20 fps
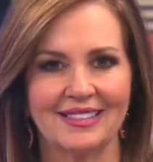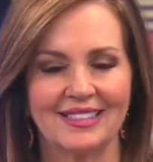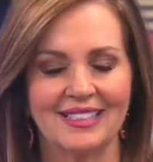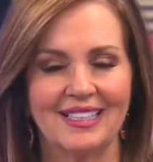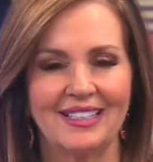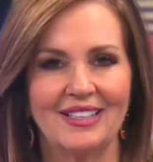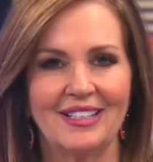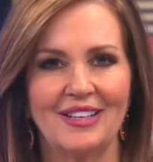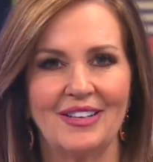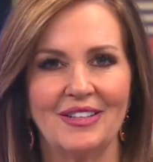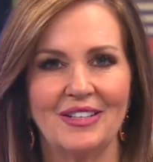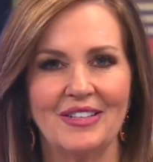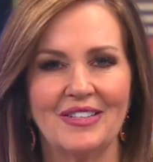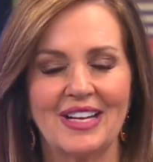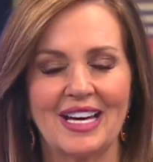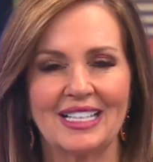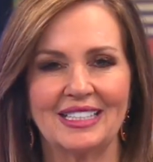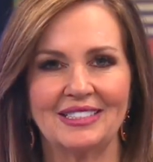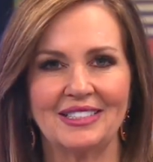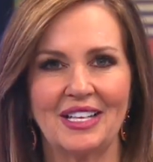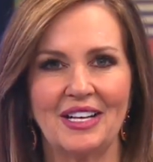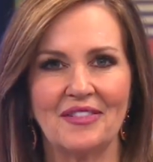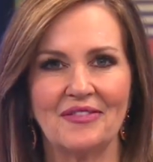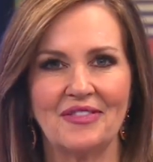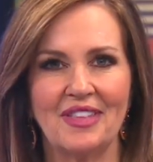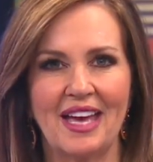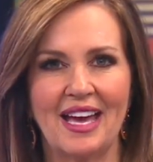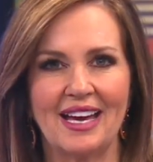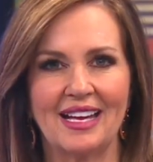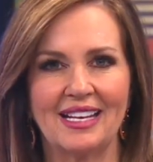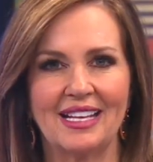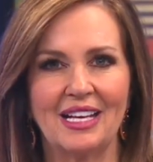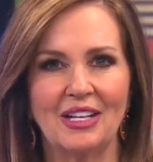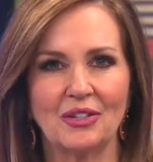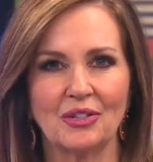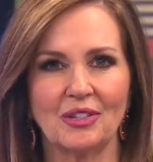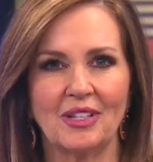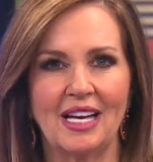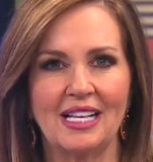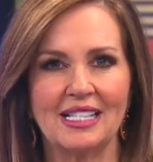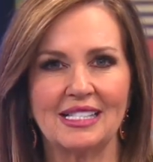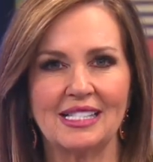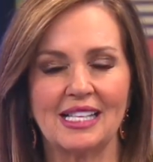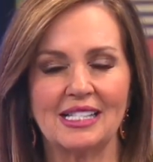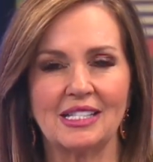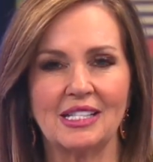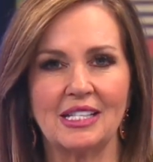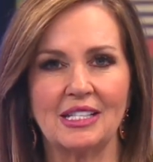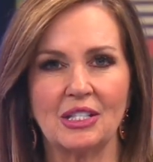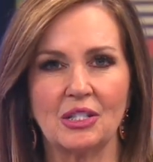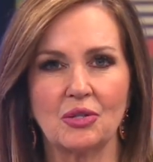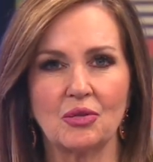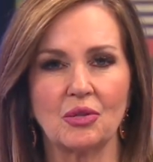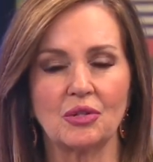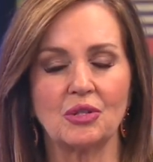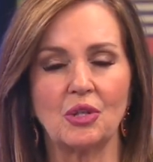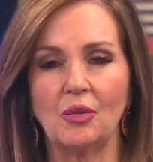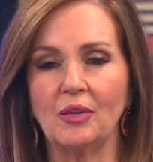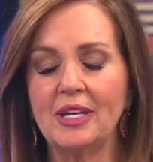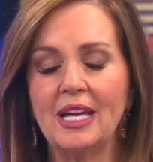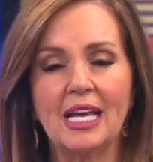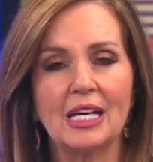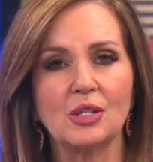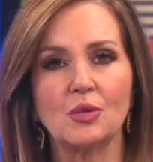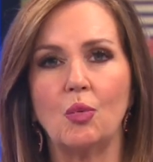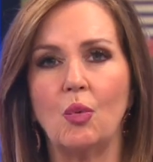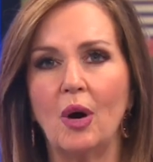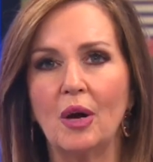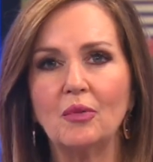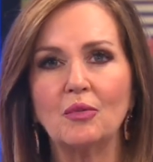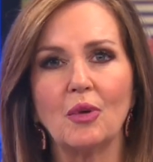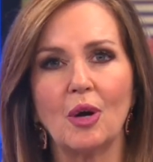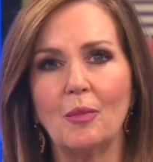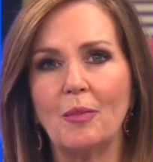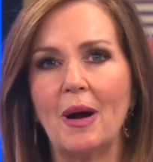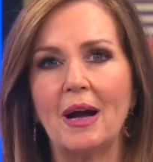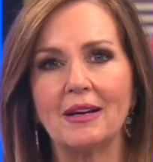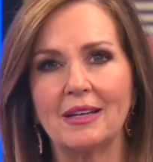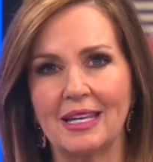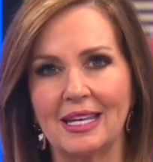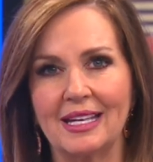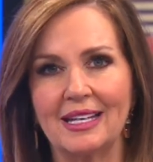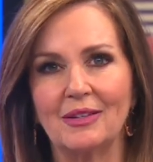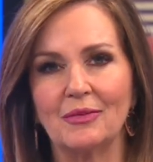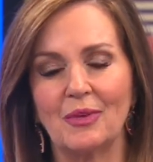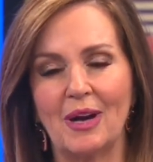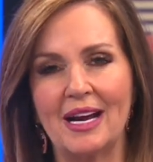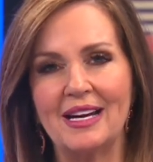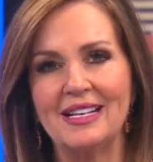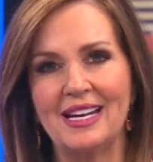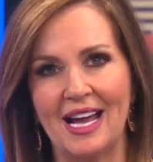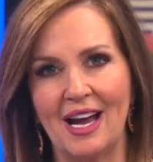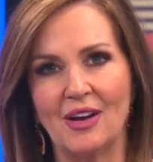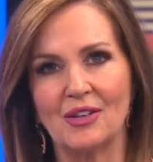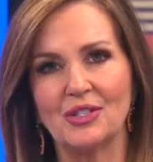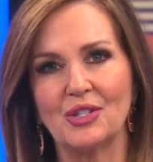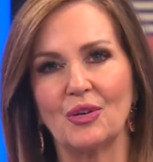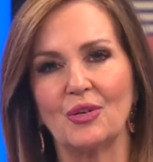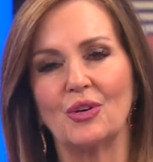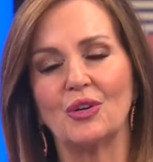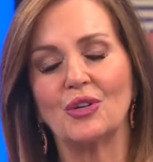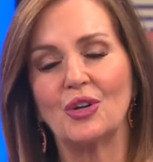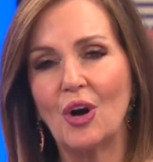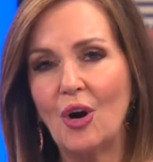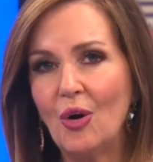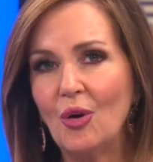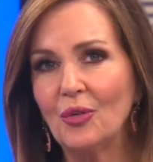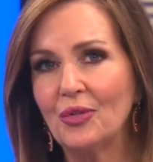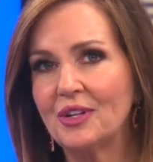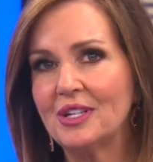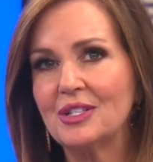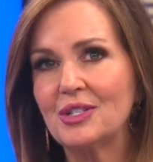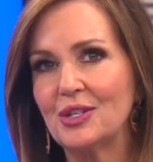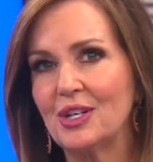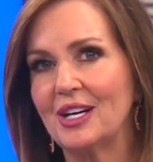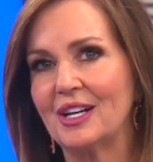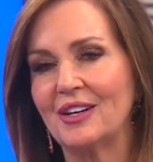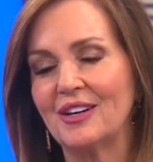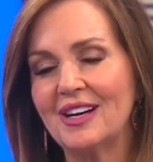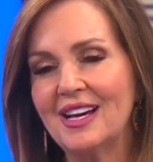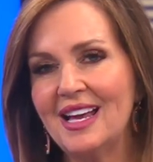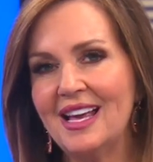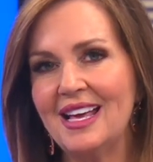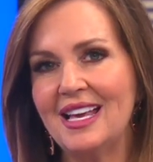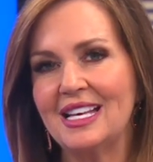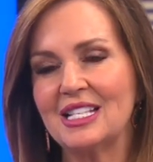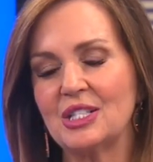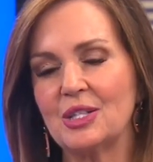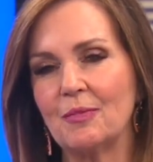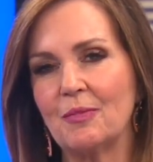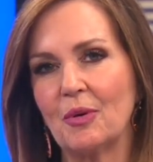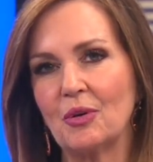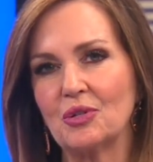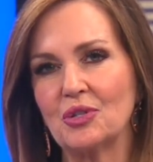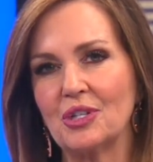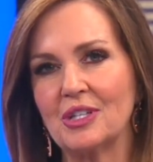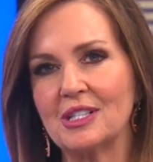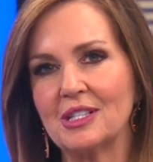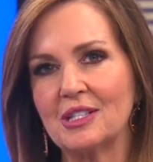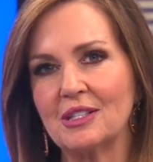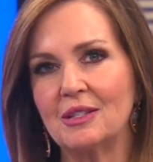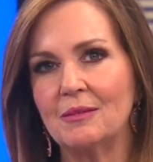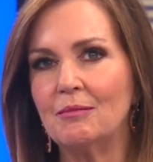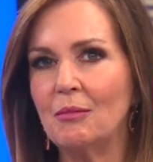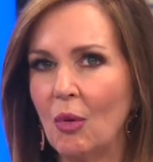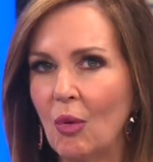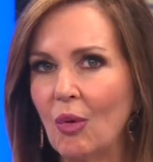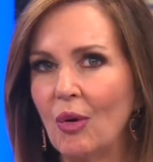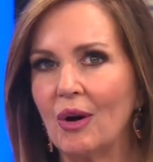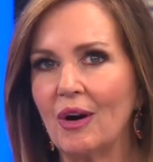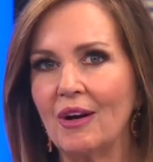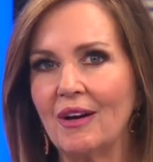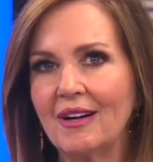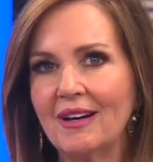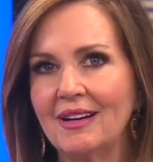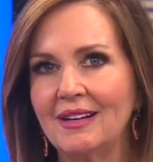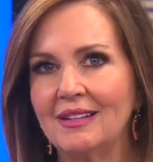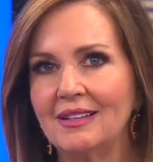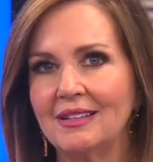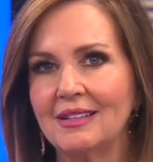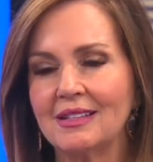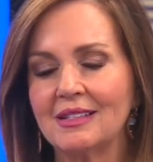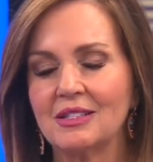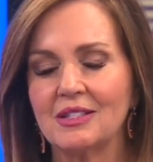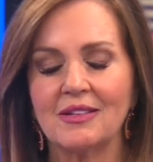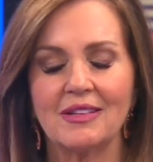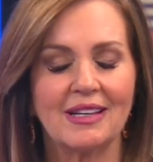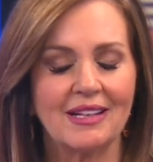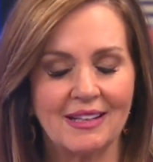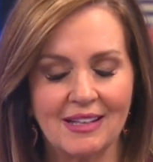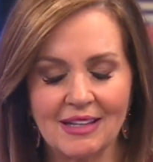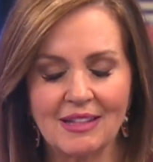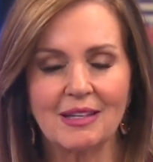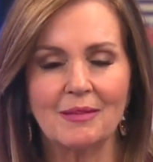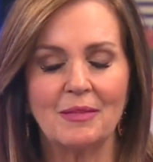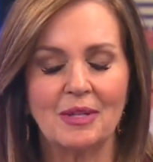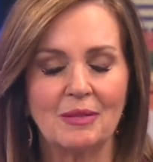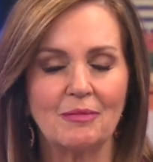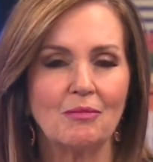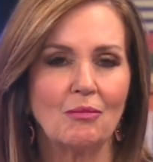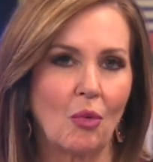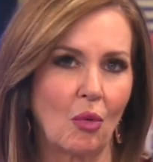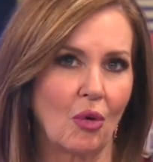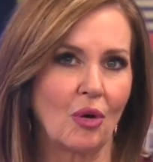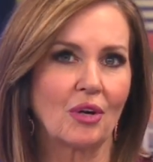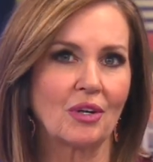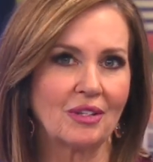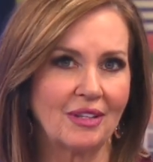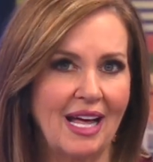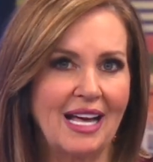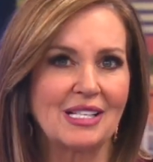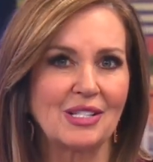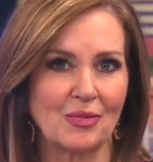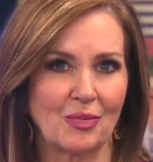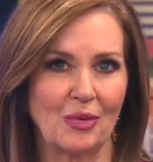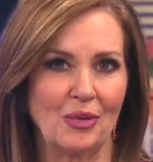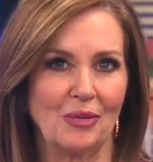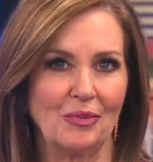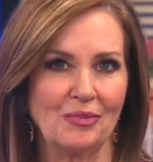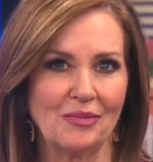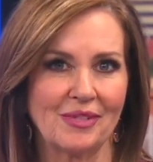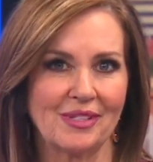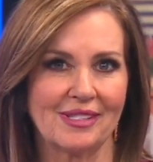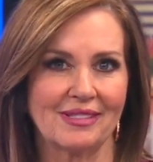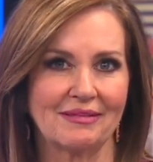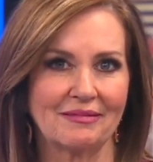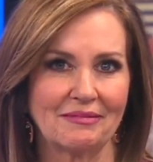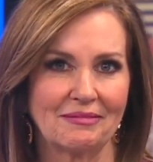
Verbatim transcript: Oh, you gotta love that. Hinderlight says the district only has one robot kit right now, so her goal this year is to purchase more so they can get them in more classrooms.